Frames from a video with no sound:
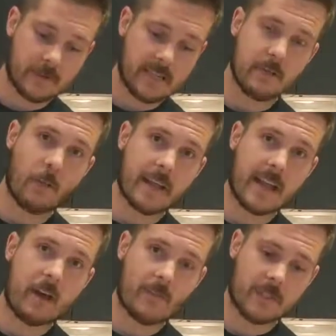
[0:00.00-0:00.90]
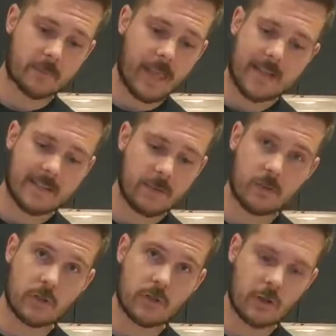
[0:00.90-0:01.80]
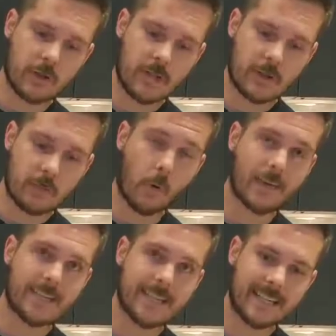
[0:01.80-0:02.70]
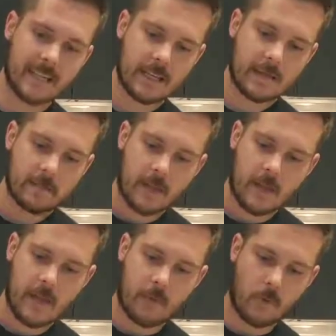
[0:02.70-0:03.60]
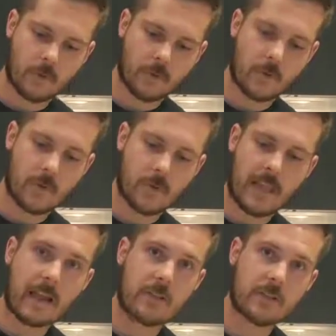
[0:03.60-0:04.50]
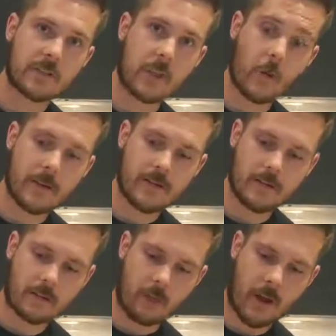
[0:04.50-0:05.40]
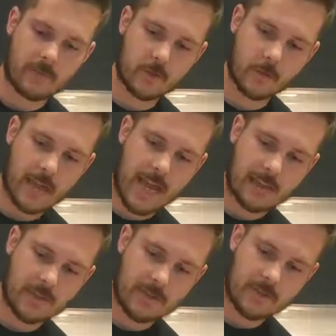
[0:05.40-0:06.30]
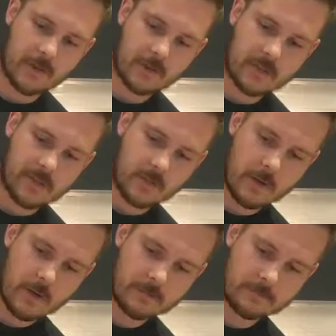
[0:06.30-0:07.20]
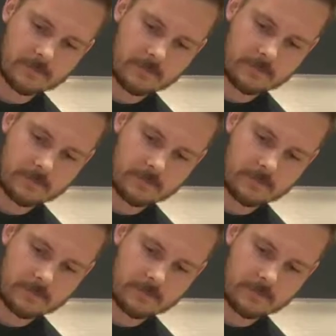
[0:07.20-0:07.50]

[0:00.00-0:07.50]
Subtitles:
tea right now, that's black tea with just sugar in it, more acidic, which is going to allow this SCOBY to thrive. So we're going to add in the starter tea as well.